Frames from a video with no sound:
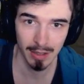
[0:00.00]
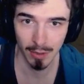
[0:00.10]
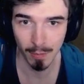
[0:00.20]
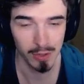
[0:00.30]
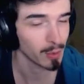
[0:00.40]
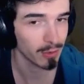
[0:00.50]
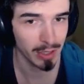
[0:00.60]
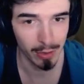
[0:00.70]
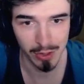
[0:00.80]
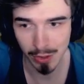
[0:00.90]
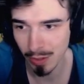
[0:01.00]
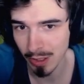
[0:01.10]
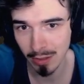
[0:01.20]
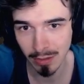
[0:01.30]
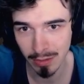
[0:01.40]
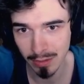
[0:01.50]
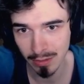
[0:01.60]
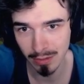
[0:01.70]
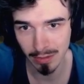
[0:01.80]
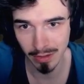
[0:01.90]
almost 200 health shield here.
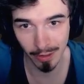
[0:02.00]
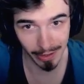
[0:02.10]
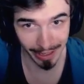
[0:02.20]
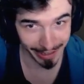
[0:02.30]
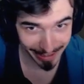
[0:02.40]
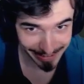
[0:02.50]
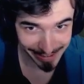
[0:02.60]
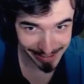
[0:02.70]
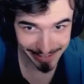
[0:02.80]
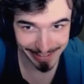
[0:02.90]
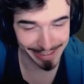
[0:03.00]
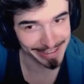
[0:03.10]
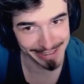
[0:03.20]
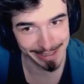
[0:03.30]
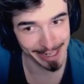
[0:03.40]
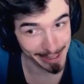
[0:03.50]
Look, it doesn't. That's